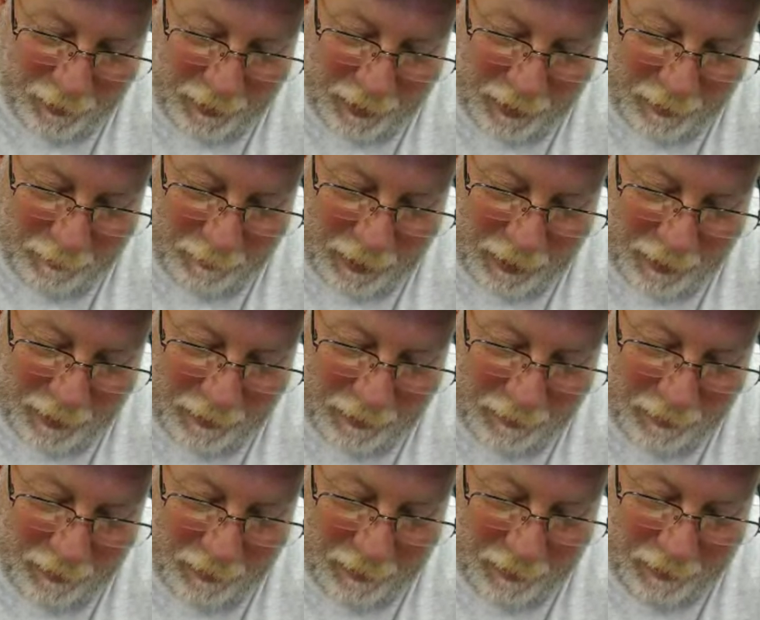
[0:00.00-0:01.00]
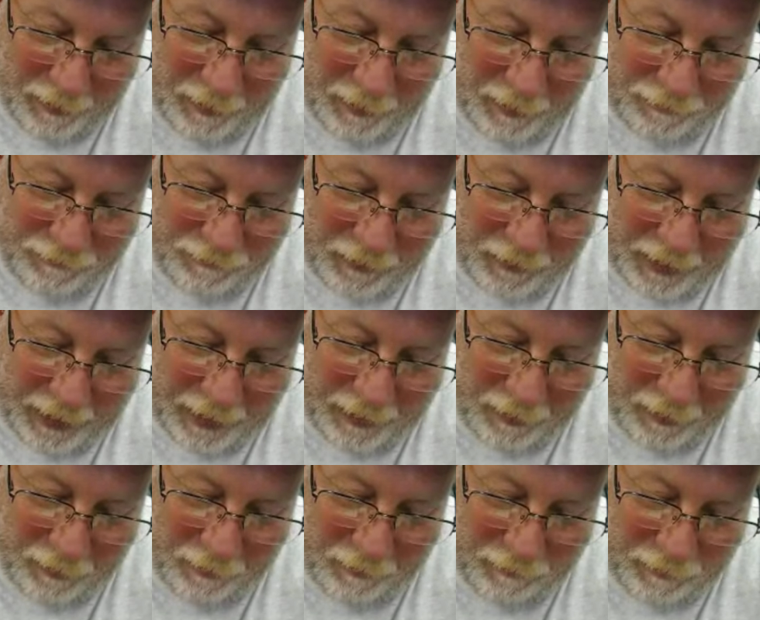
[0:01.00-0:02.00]
and I'm not a
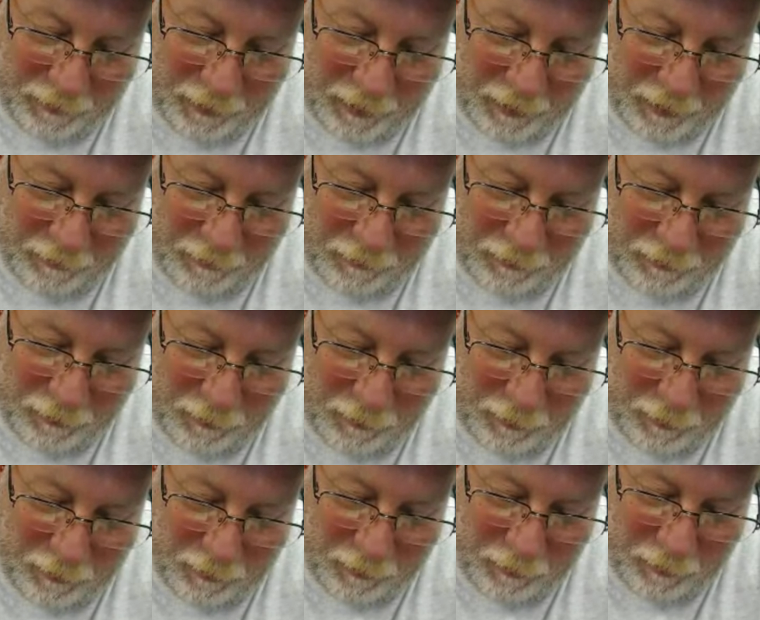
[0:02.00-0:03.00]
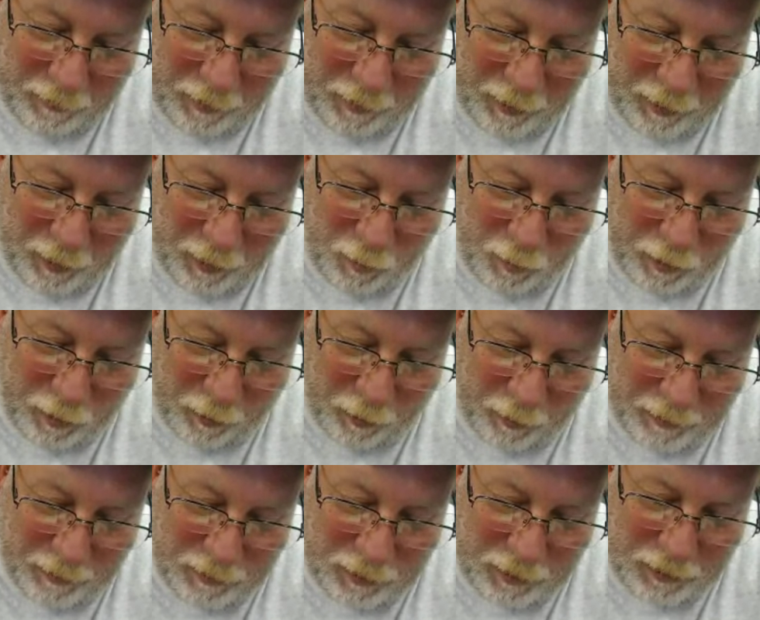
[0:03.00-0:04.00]
fan of no
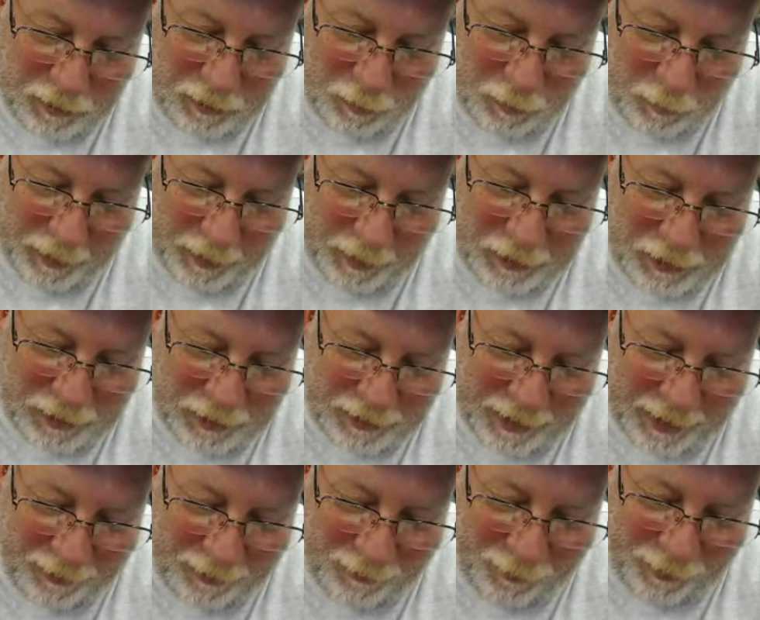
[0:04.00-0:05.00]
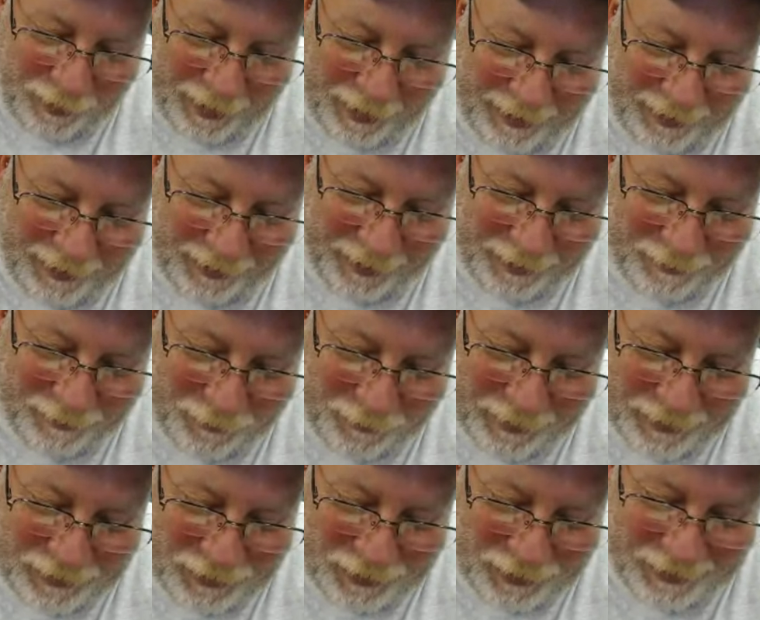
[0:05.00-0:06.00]
current situations. I don't like lake
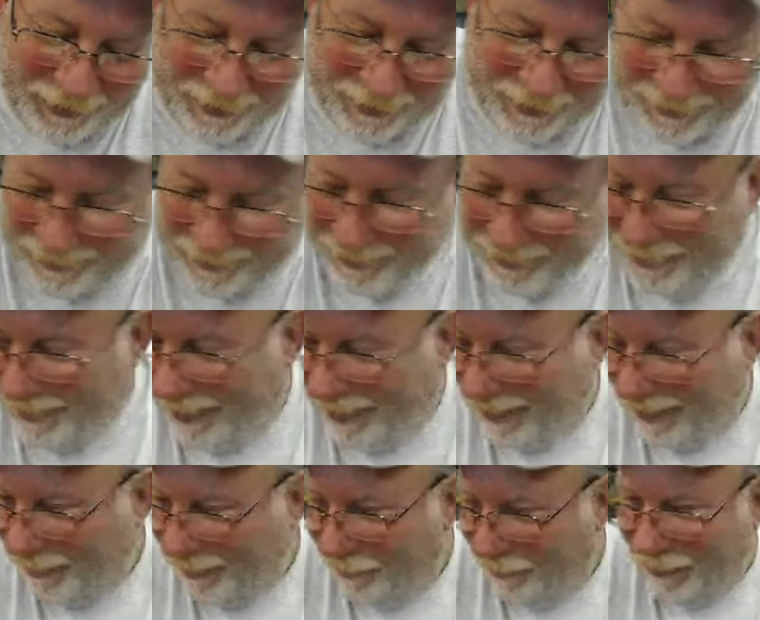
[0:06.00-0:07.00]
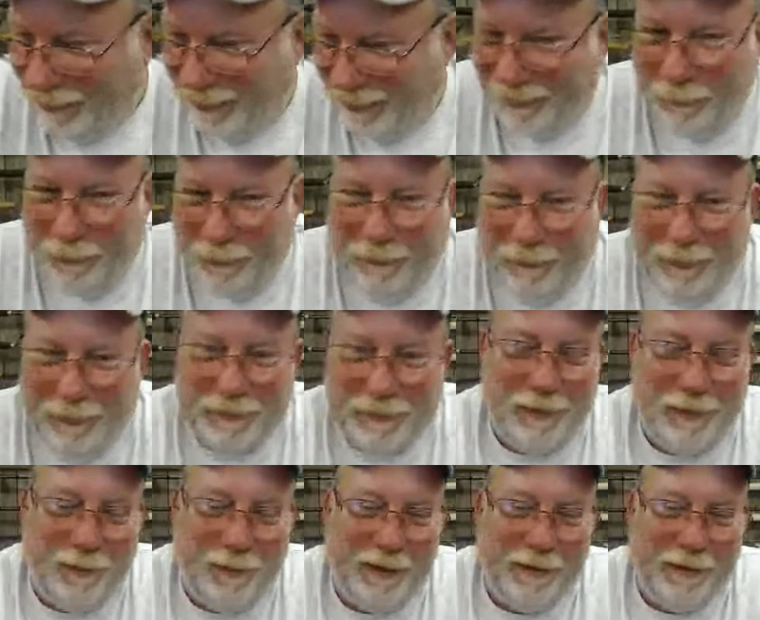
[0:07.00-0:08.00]
fishing, and I don't like rivers that
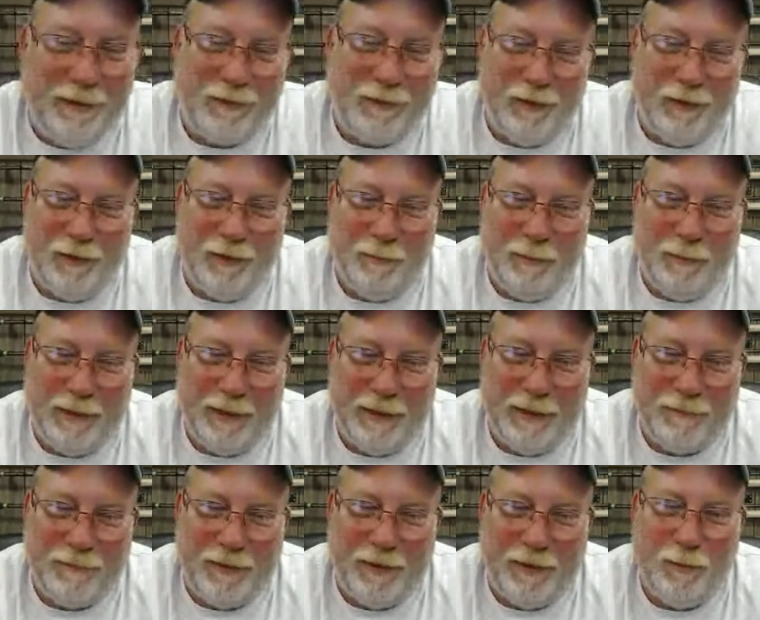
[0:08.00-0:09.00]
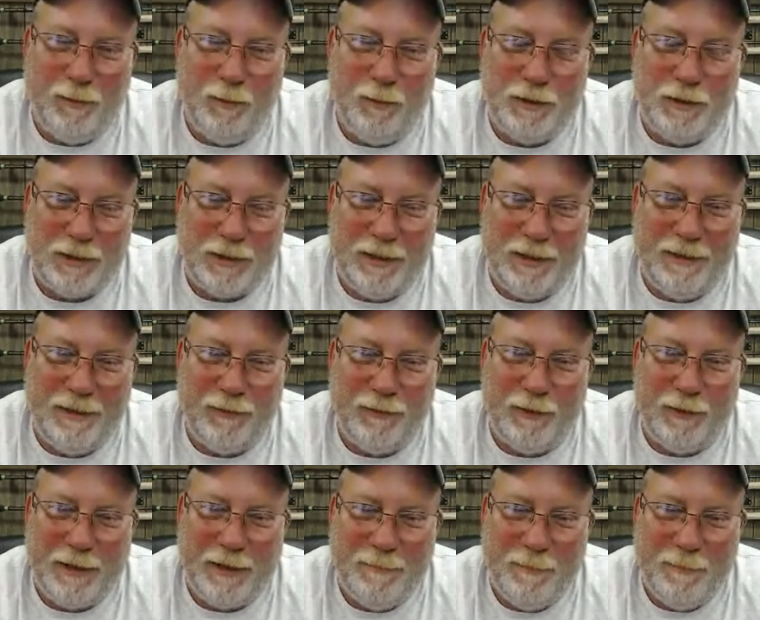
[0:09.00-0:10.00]
don't have current. But if there was ever a